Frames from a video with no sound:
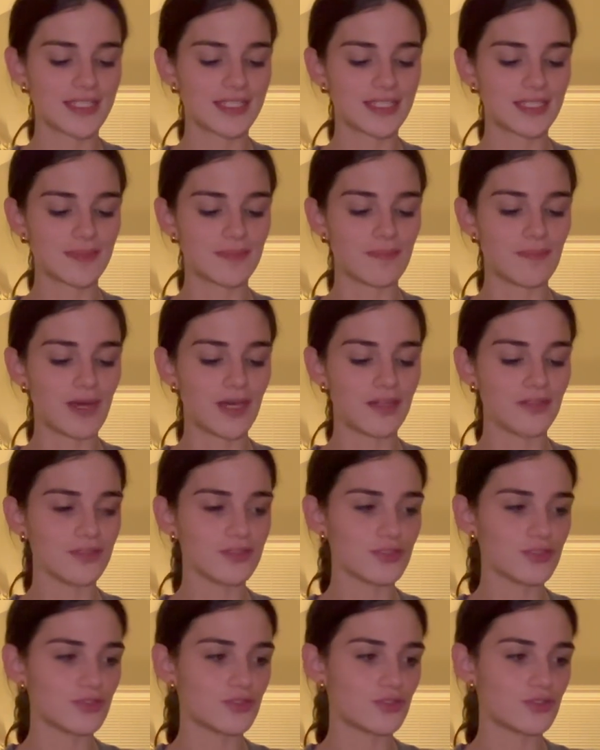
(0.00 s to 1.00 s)
smells
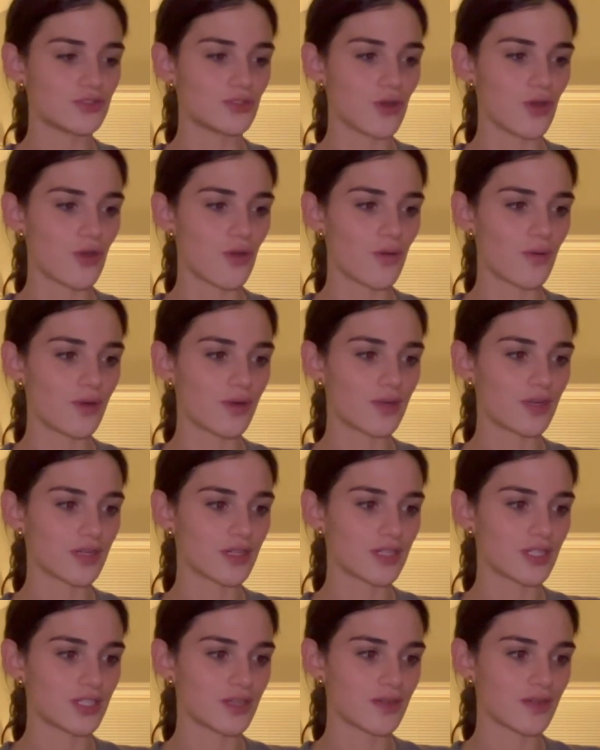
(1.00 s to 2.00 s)
so
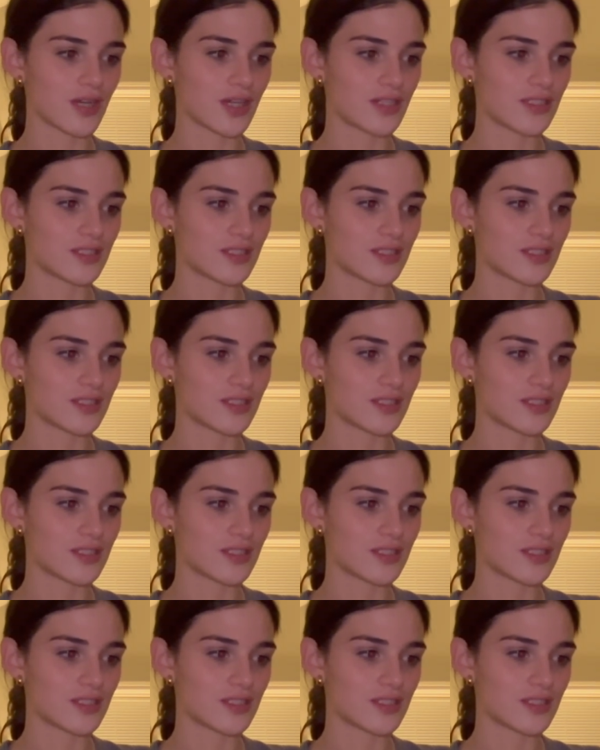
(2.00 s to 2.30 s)
good you guys